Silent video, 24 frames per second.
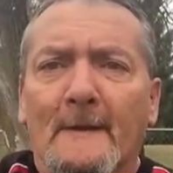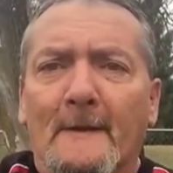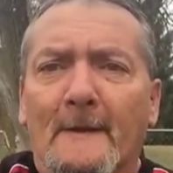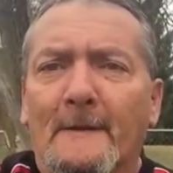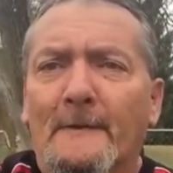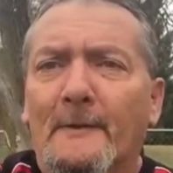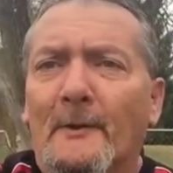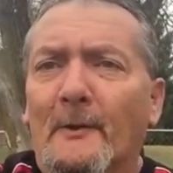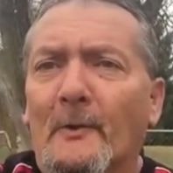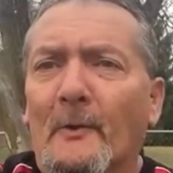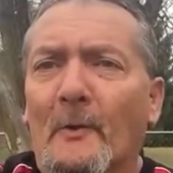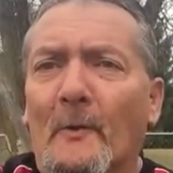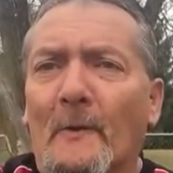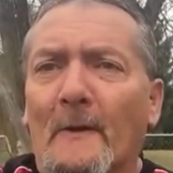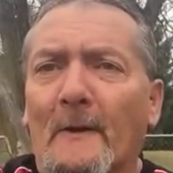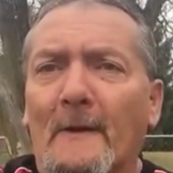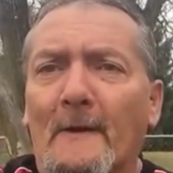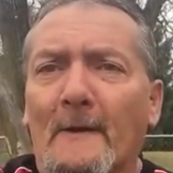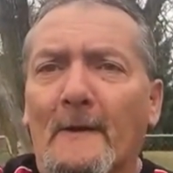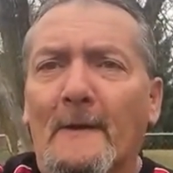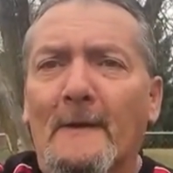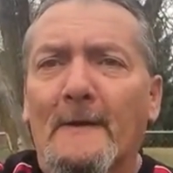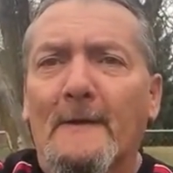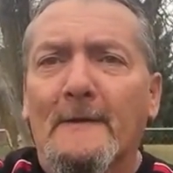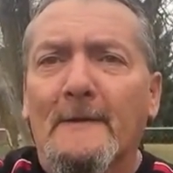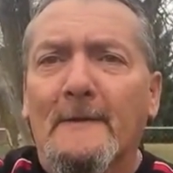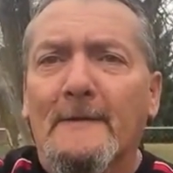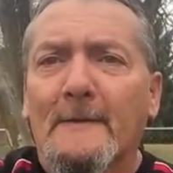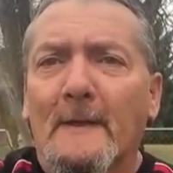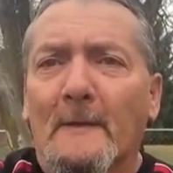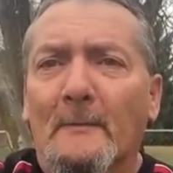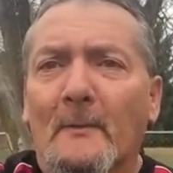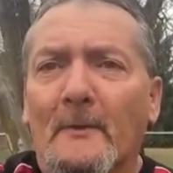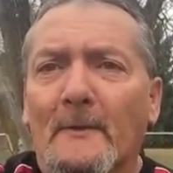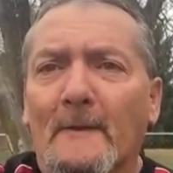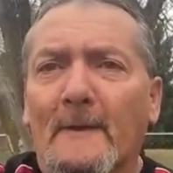I know
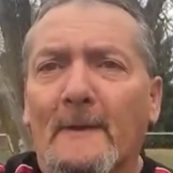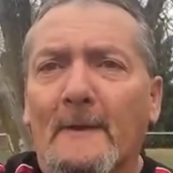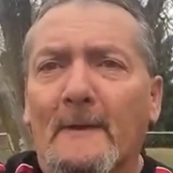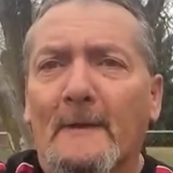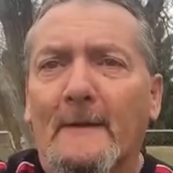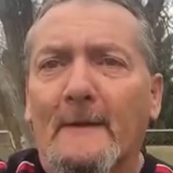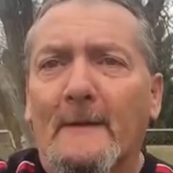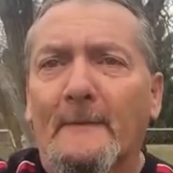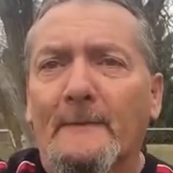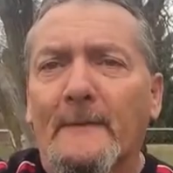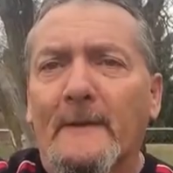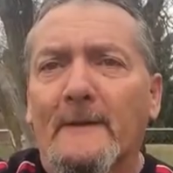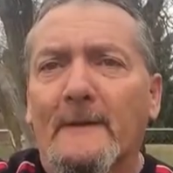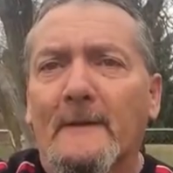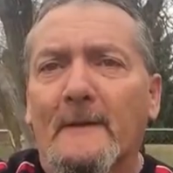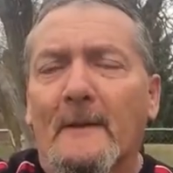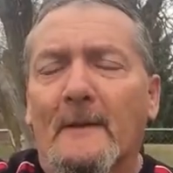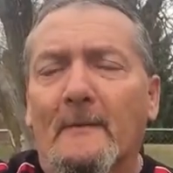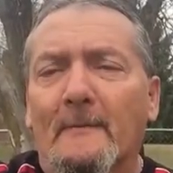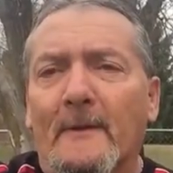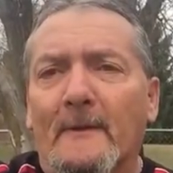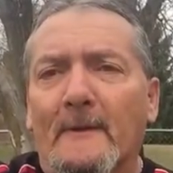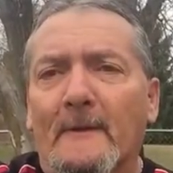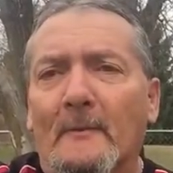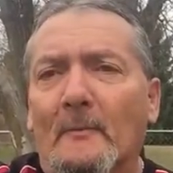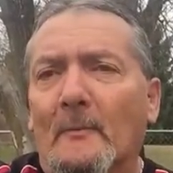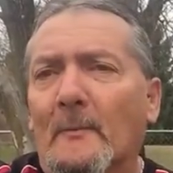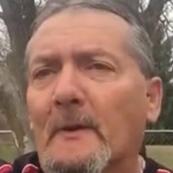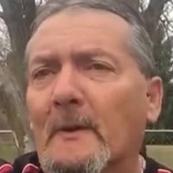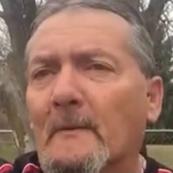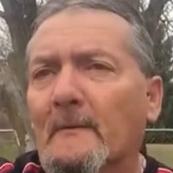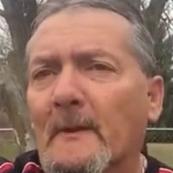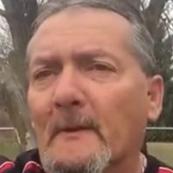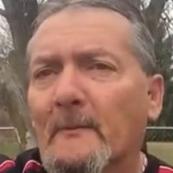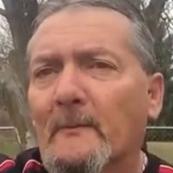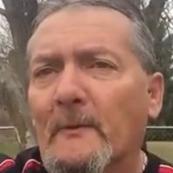someone had left a comment on
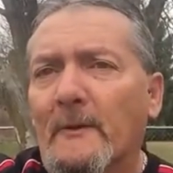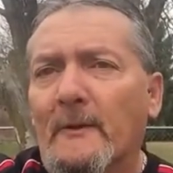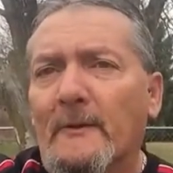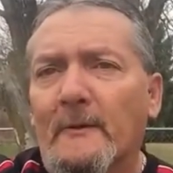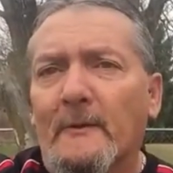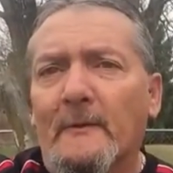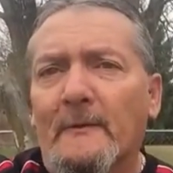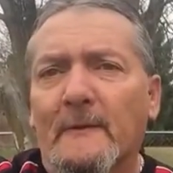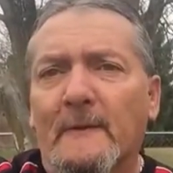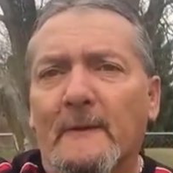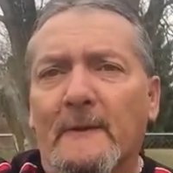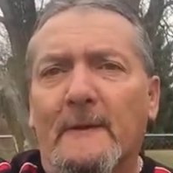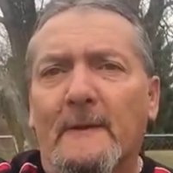one of my videos.